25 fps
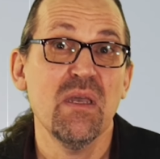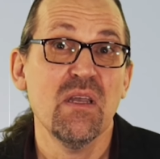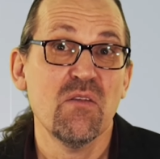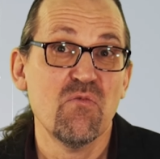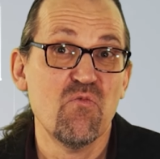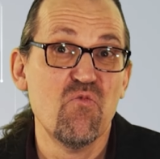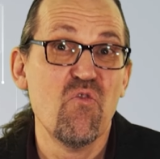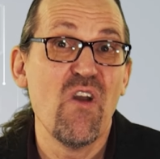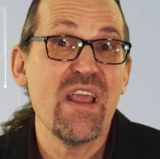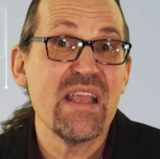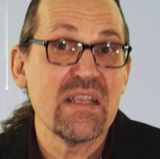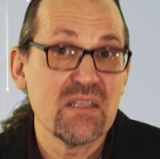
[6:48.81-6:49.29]

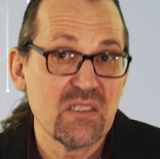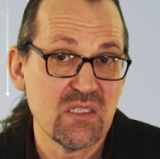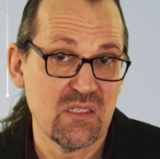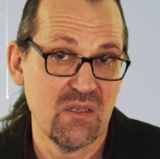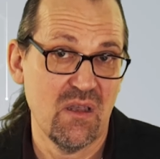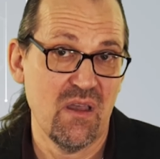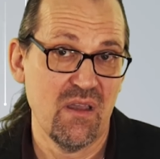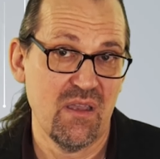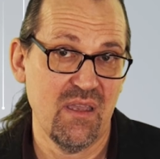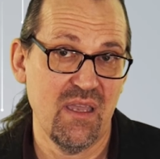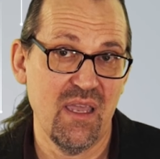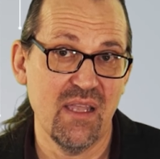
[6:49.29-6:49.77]
ring
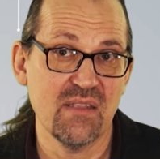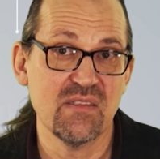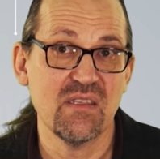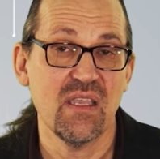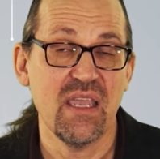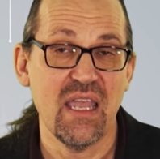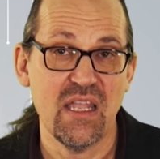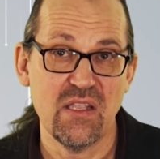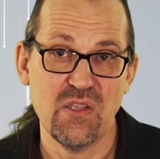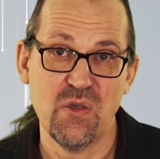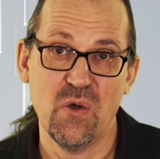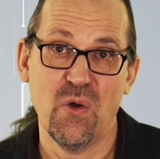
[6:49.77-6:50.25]
circuit
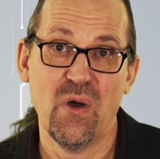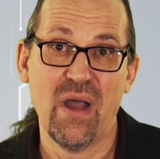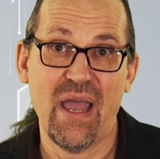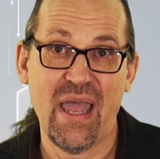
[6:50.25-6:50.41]
in your